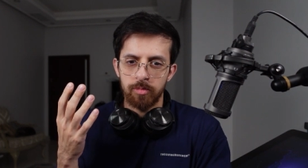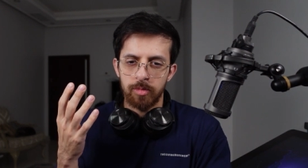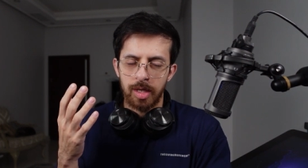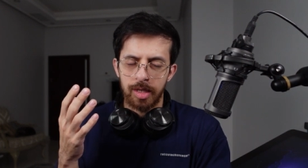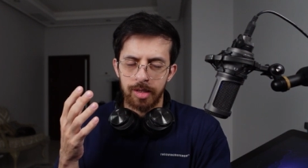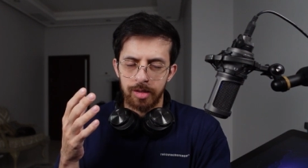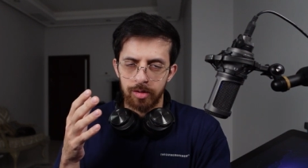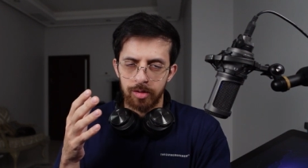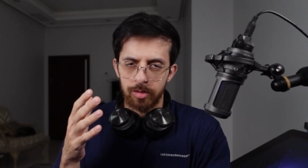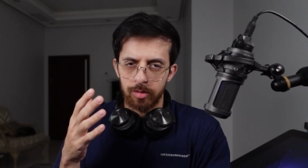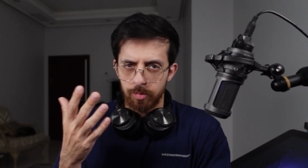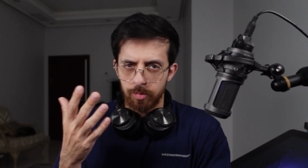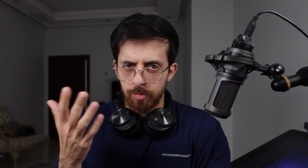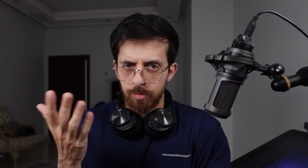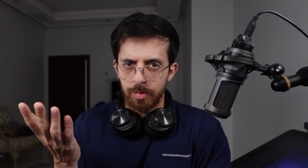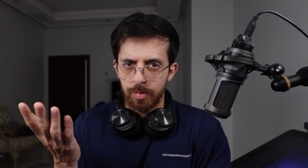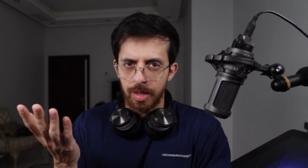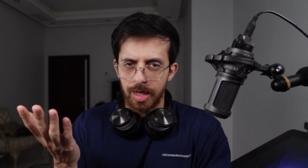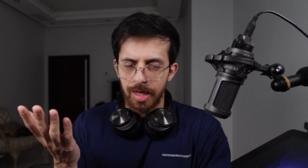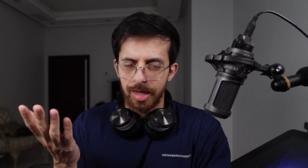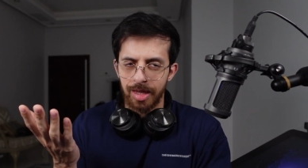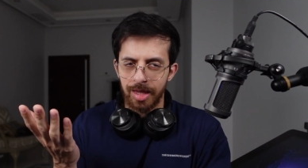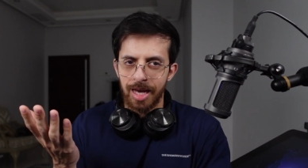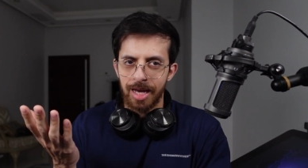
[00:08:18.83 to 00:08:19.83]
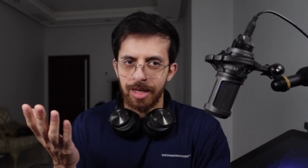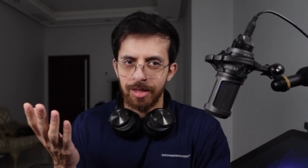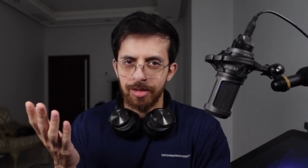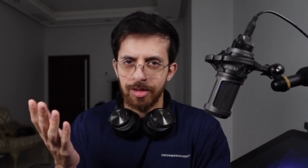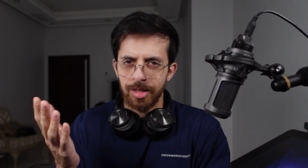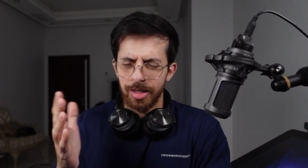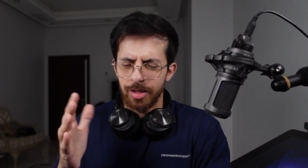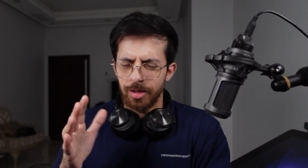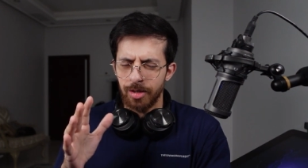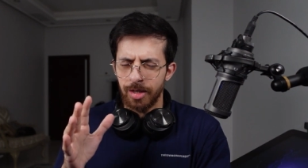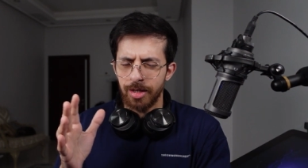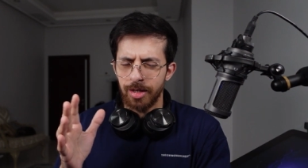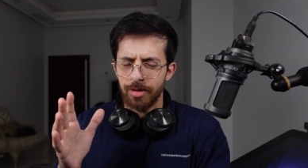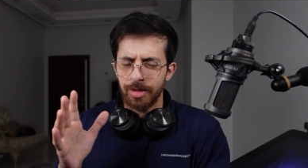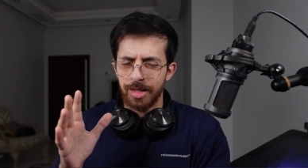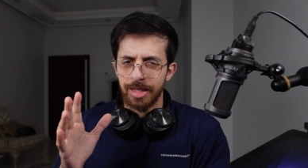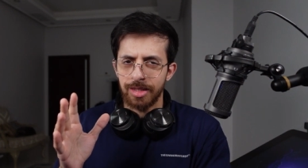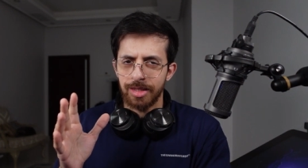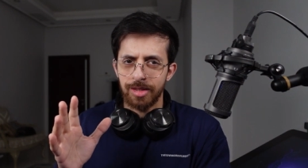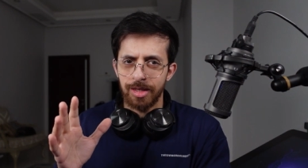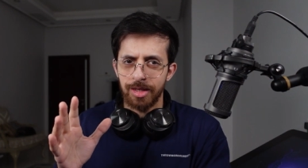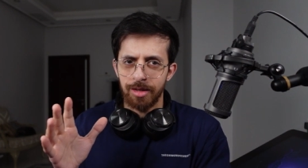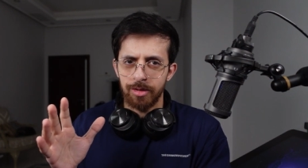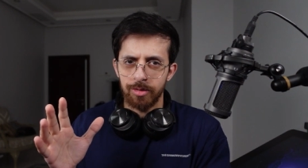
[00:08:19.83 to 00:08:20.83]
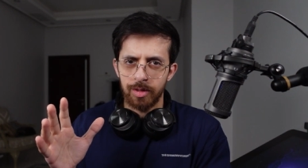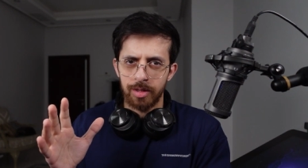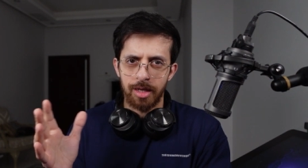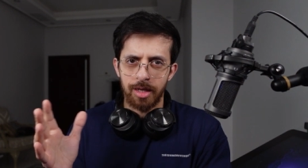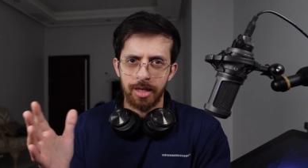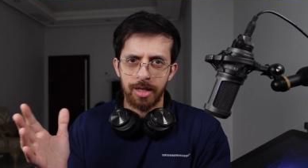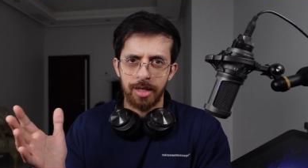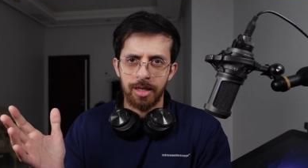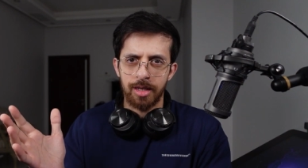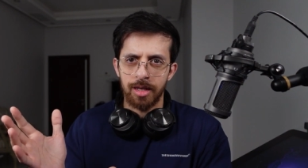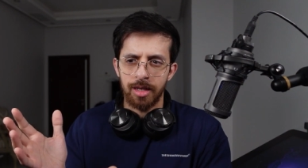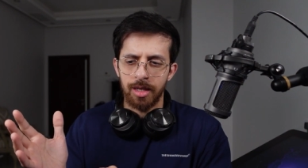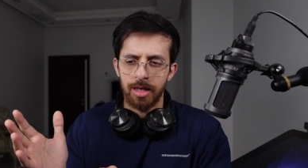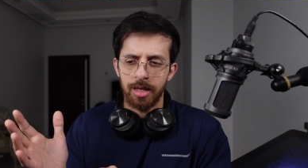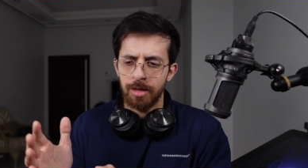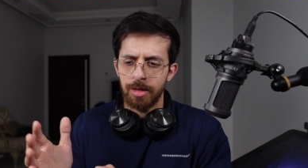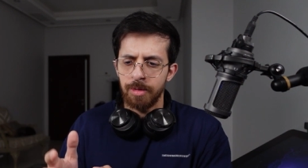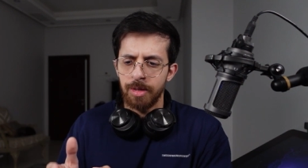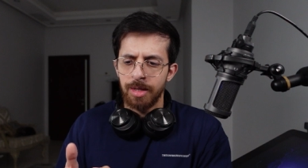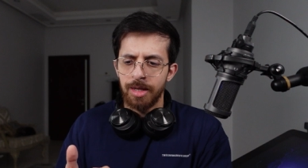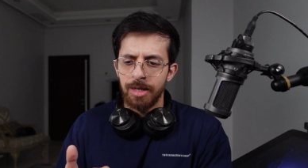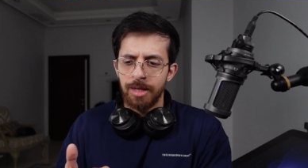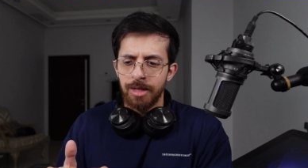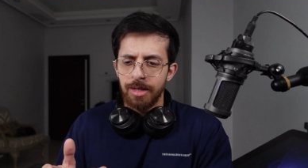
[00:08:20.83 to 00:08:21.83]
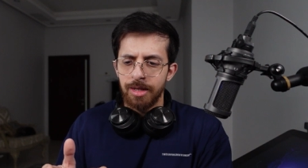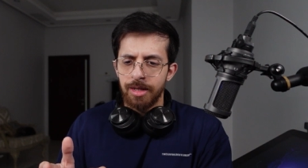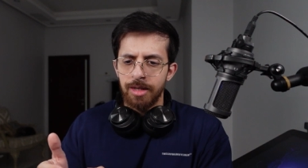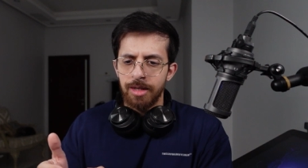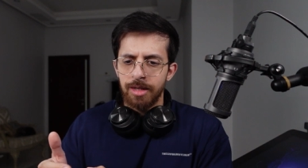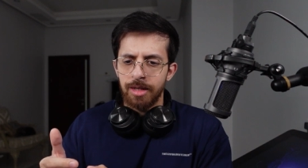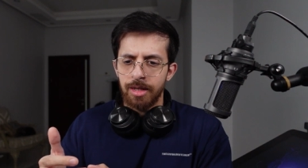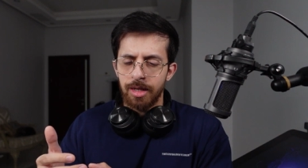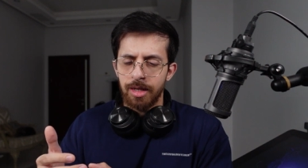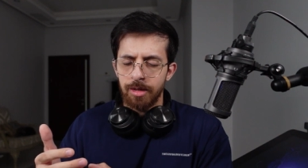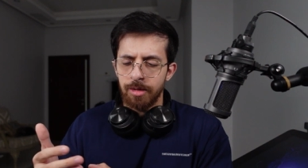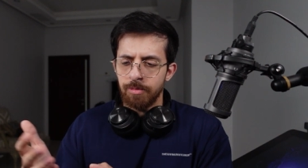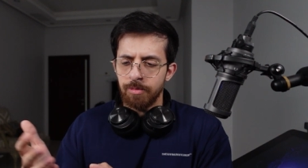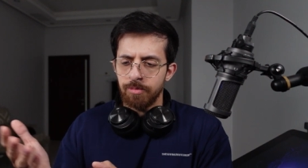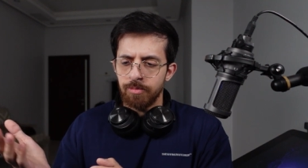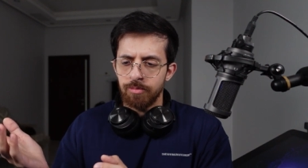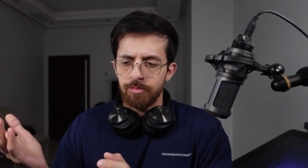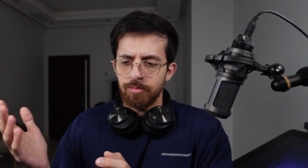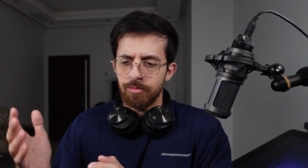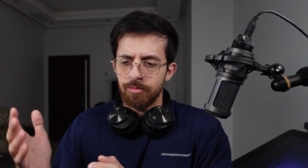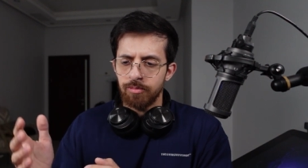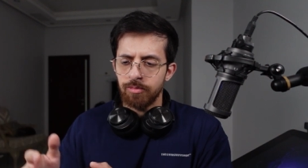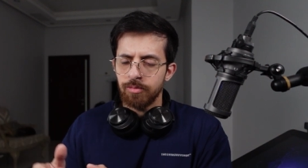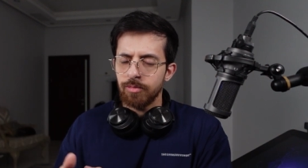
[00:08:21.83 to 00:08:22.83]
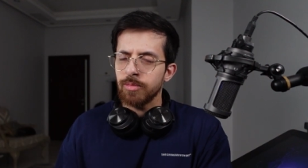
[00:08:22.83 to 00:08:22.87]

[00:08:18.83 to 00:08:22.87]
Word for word: and by that, I know I know that sounds like uh, um,